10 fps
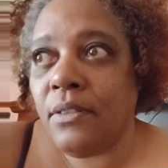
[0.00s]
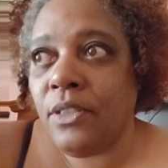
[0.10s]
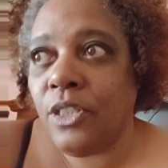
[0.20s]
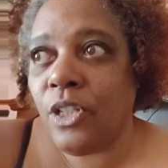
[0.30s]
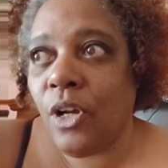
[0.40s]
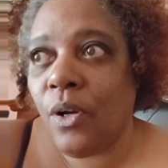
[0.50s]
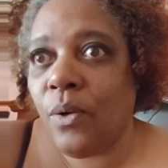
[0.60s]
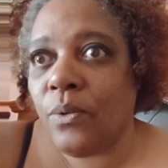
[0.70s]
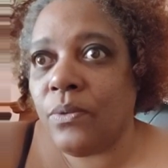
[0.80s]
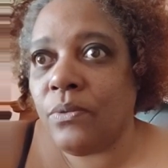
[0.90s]
you
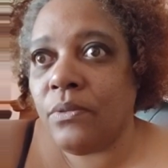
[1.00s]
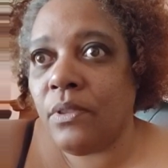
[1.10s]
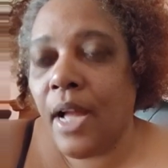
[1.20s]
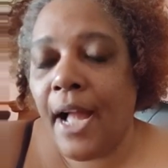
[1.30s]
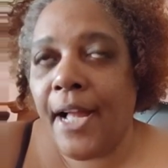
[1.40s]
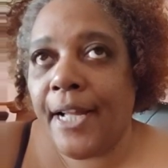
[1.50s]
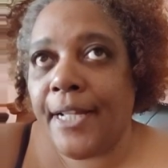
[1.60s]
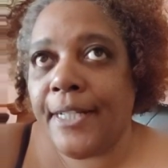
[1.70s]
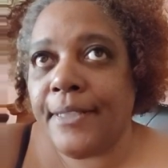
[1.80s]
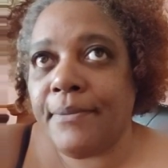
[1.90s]
know,
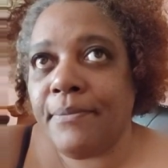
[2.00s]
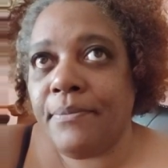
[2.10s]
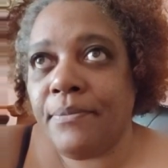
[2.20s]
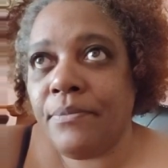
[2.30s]
um,